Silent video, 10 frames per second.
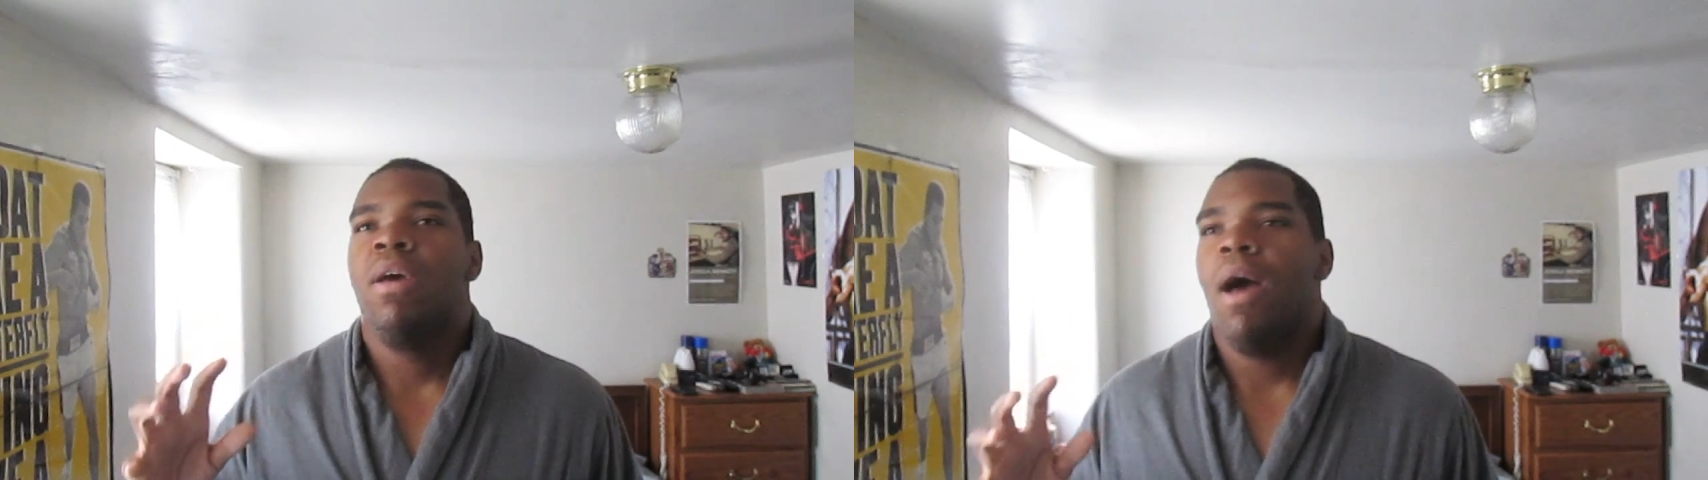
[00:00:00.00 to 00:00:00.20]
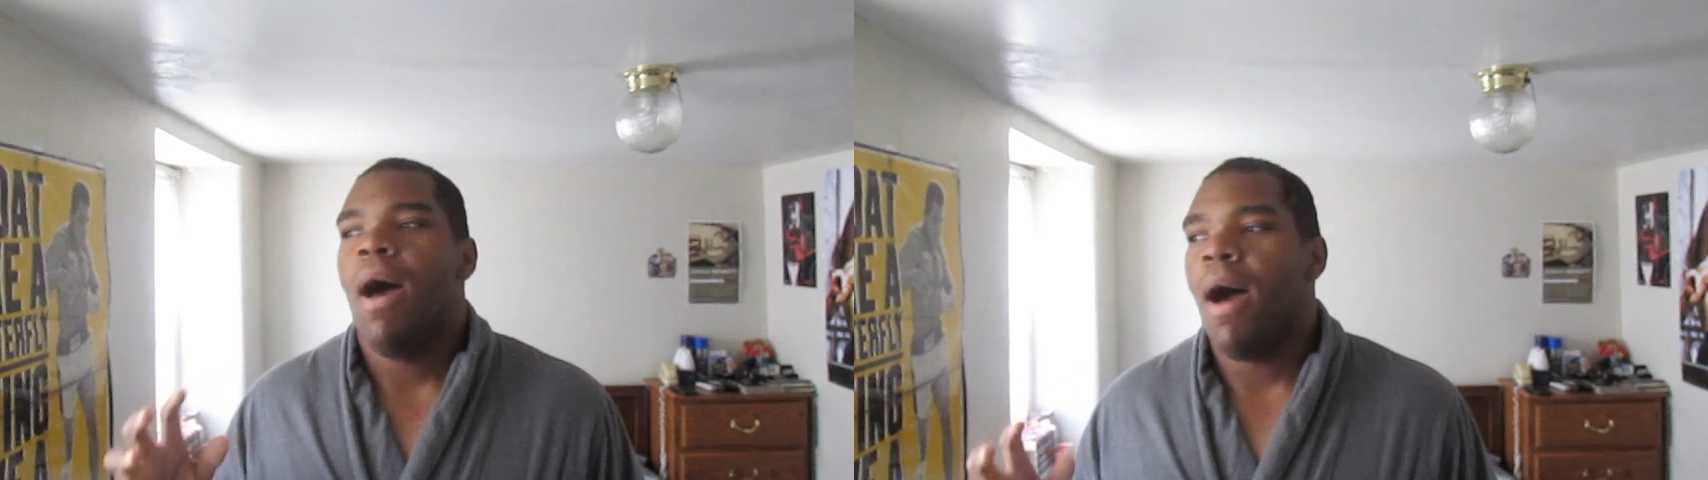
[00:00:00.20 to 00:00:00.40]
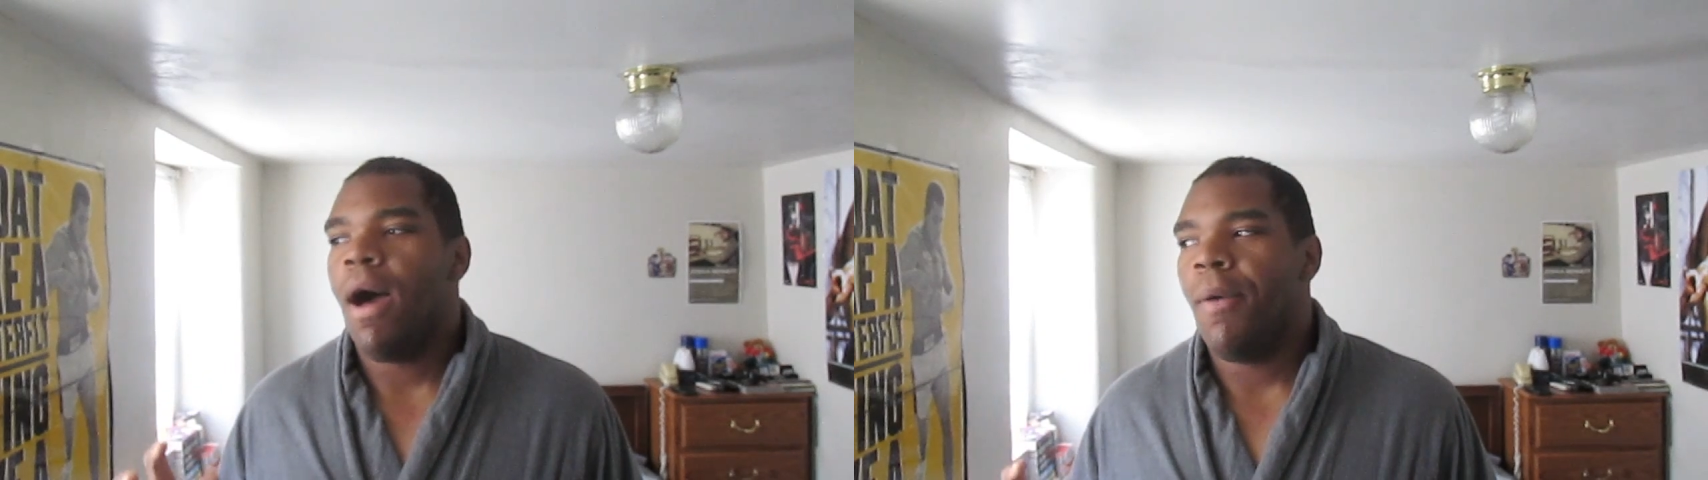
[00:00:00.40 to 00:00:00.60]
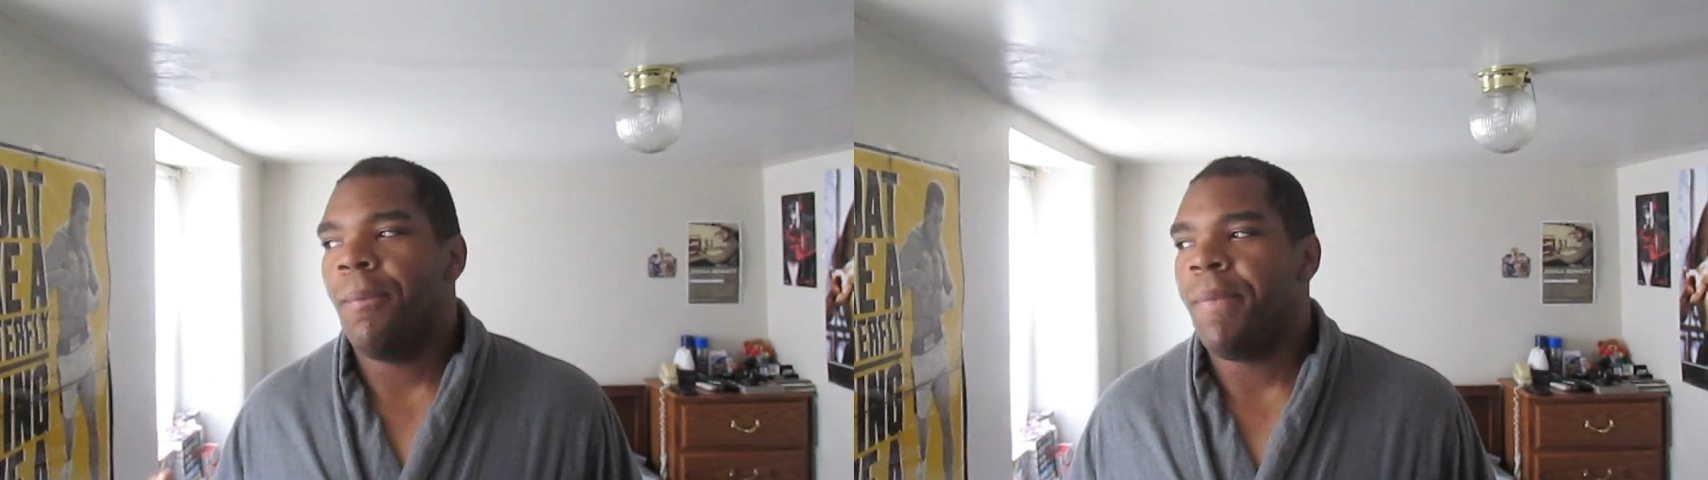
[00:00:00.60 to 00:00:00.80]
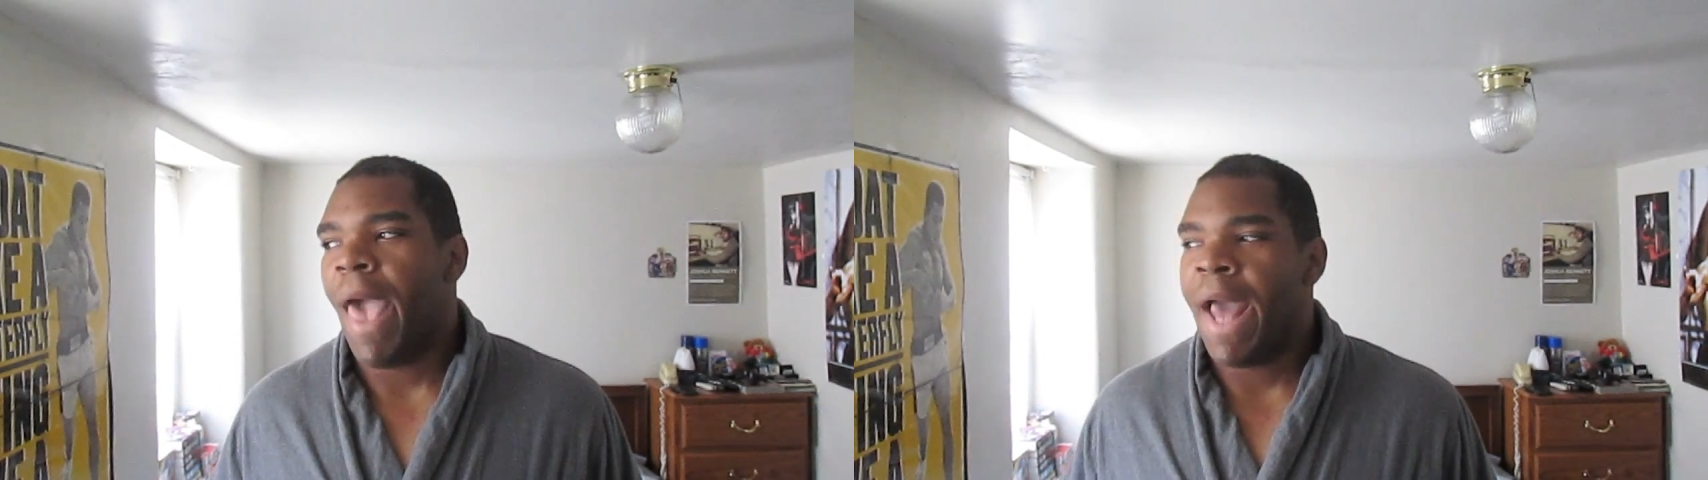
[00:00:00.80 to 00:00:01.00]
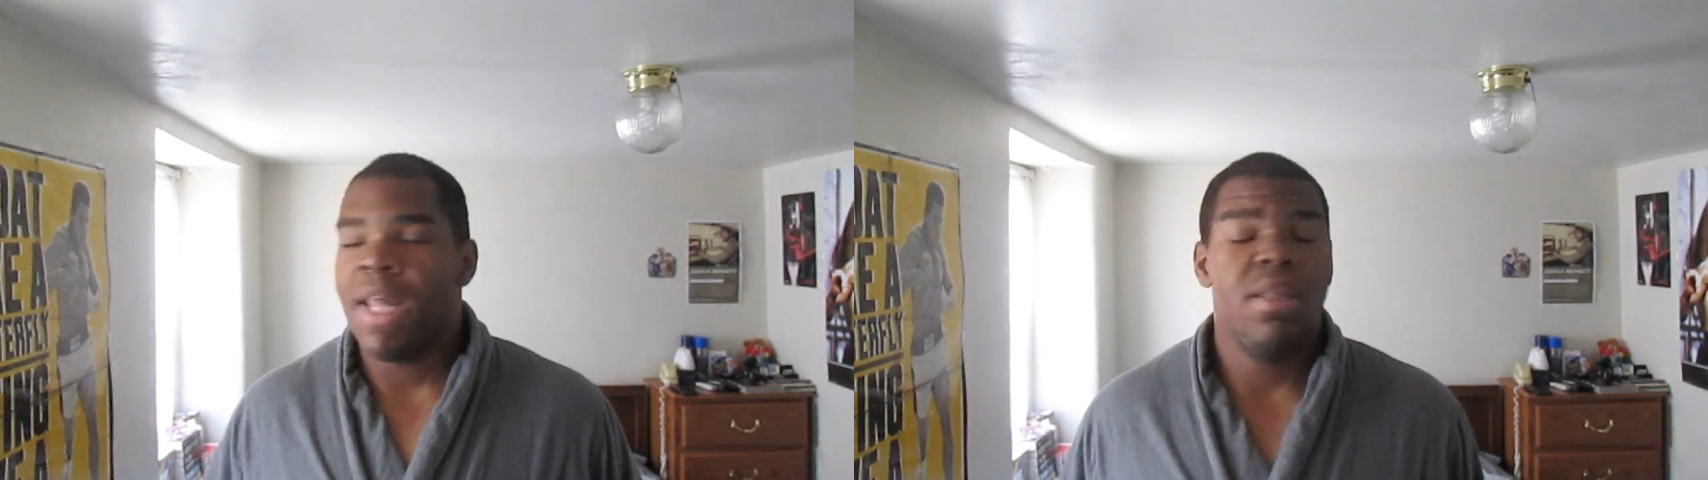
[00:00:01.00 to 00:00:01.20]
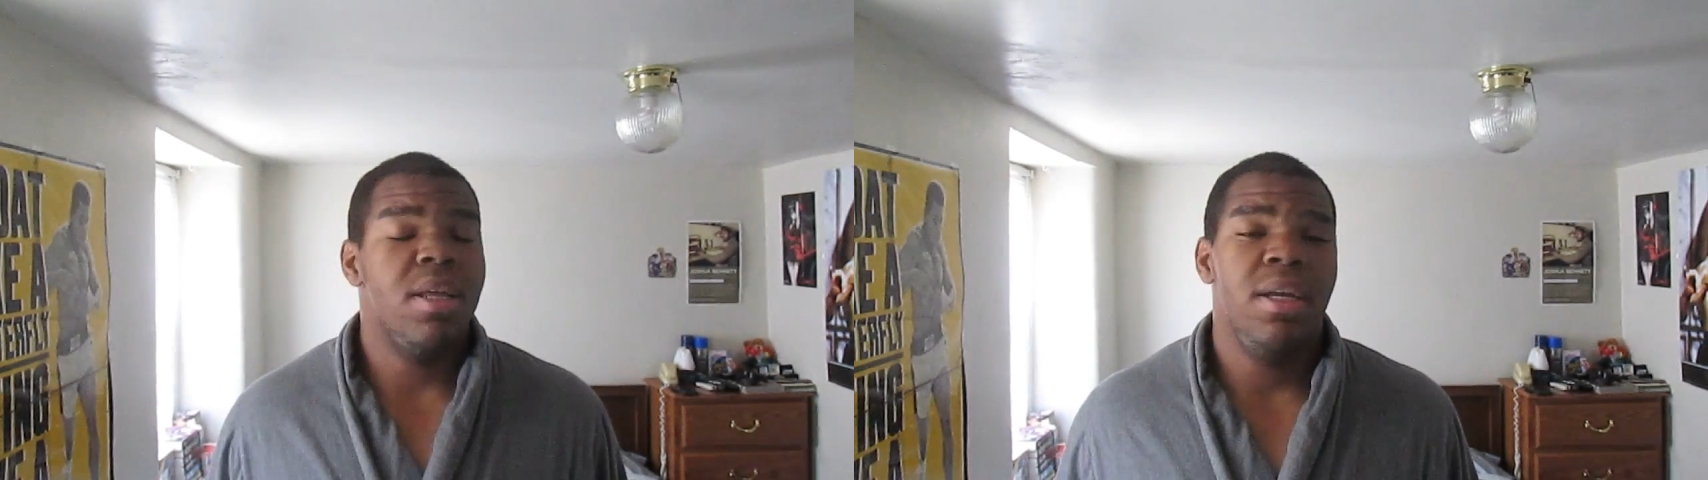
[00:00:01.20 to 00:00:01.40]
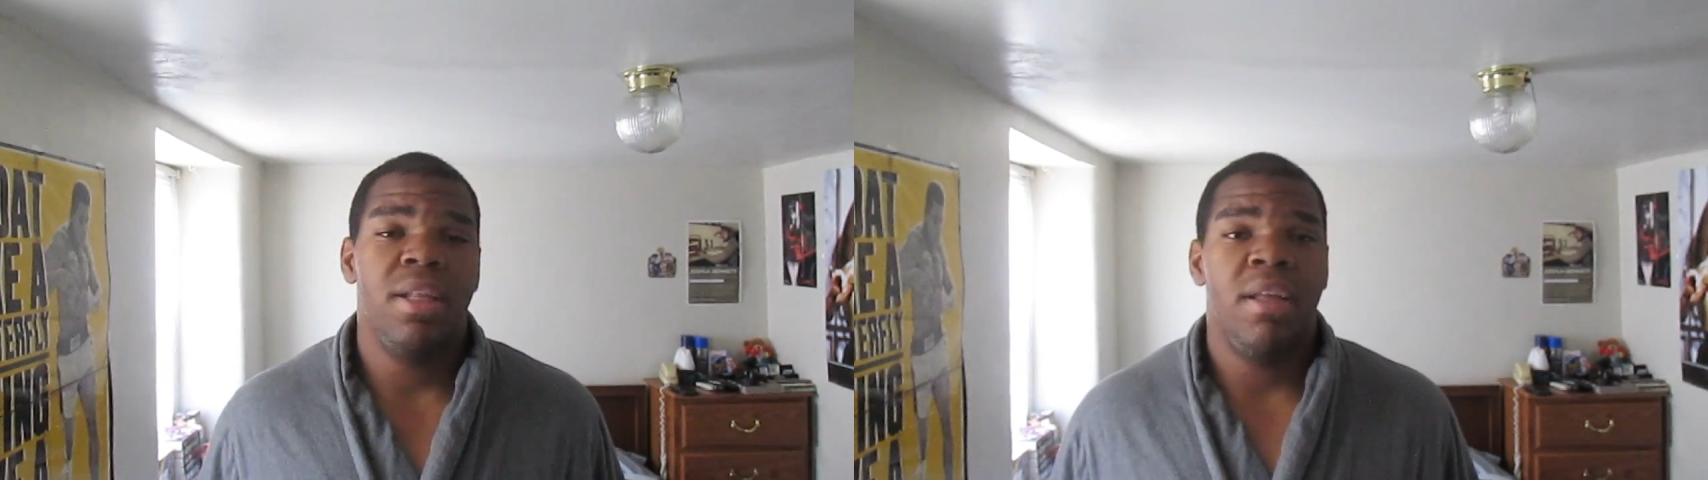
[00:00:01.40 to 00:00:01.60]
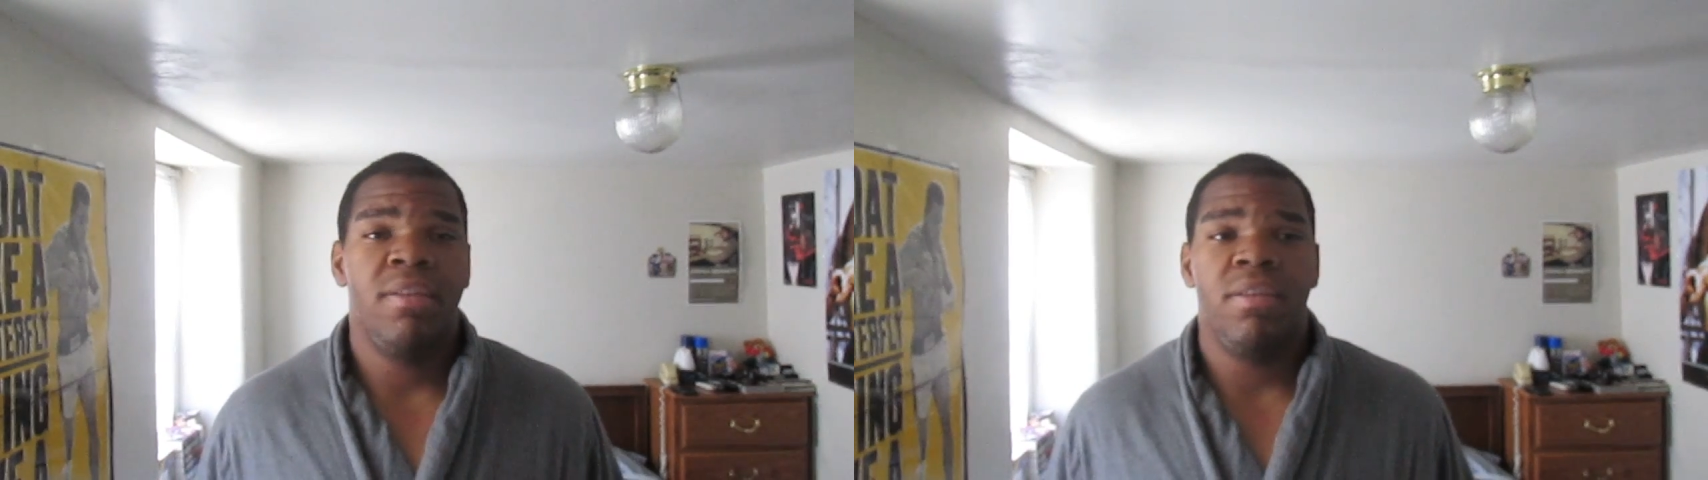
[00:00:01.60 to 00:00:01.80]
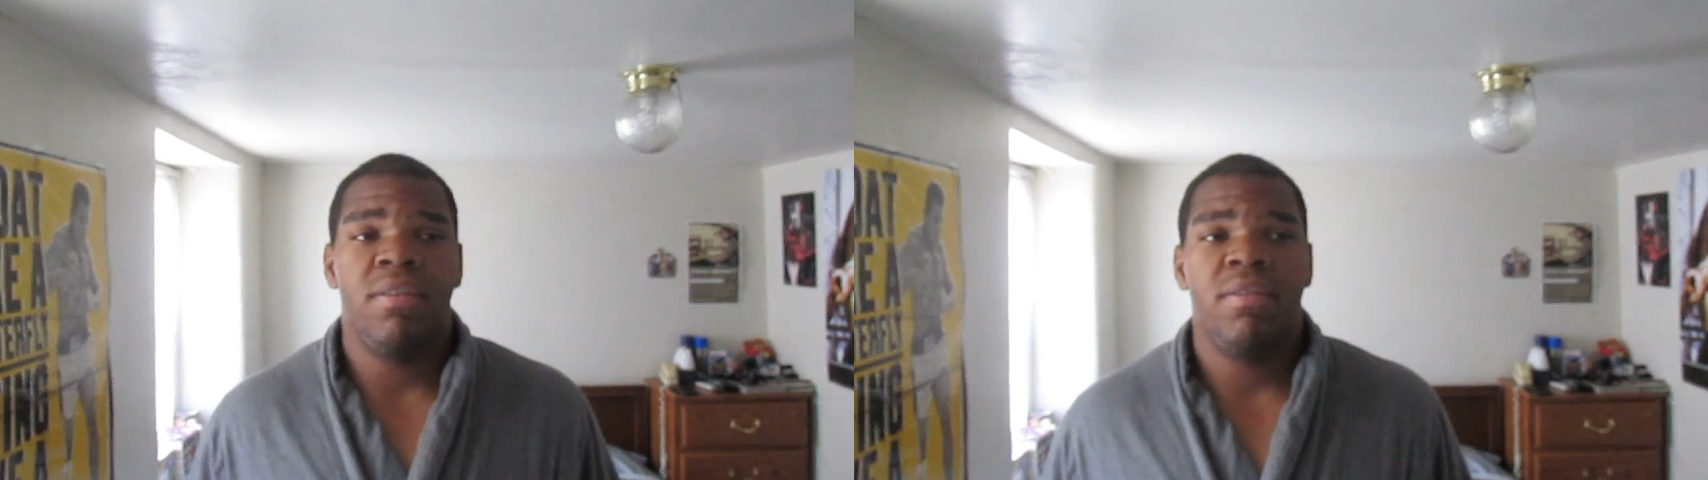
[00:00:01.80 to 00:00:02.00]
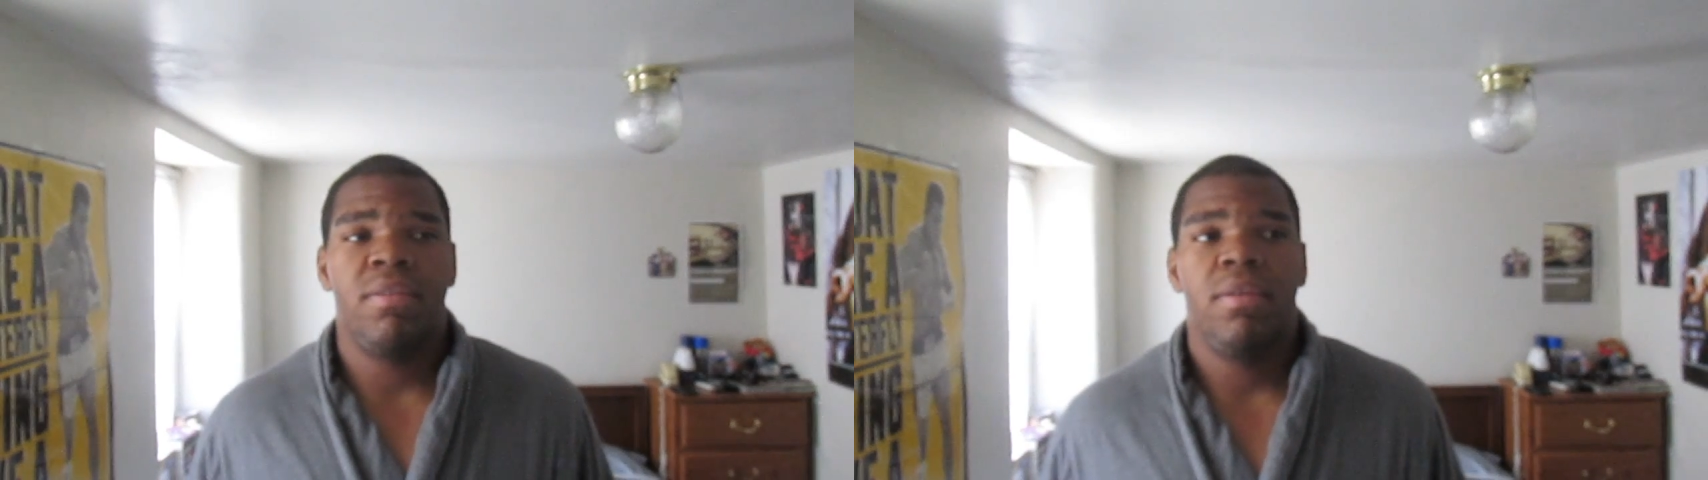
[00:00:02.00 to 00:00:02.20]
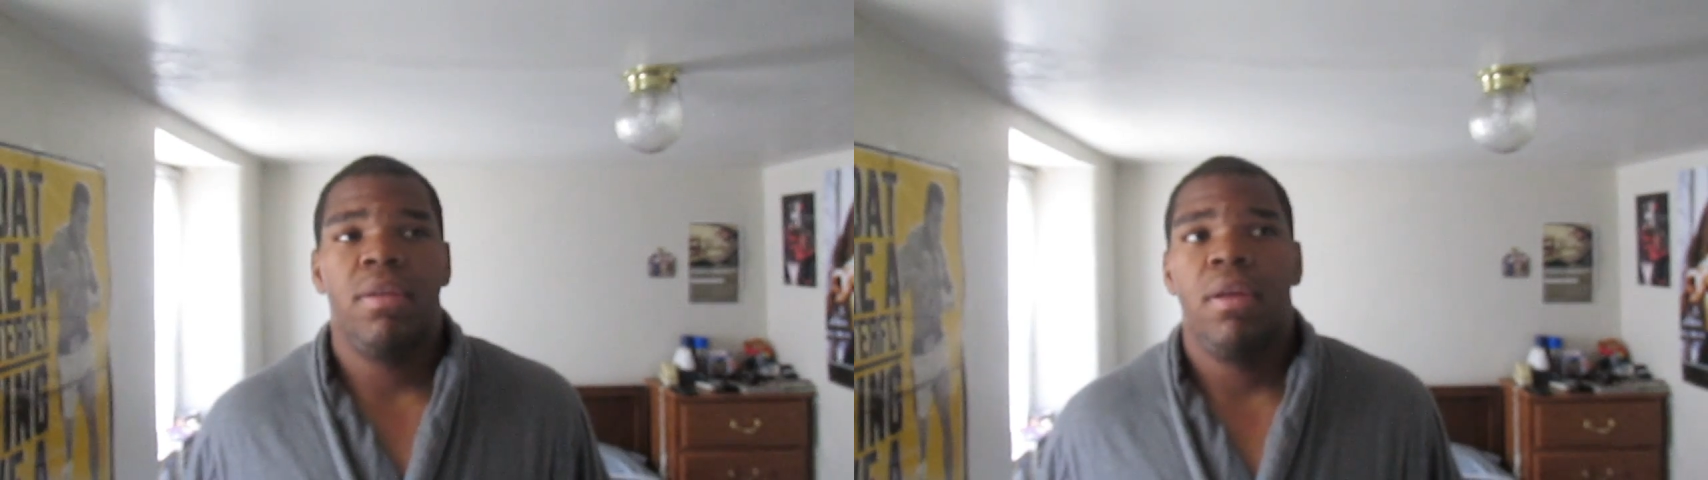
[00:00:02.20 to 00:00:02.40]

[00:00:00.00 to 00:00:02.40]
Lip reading: anything that's just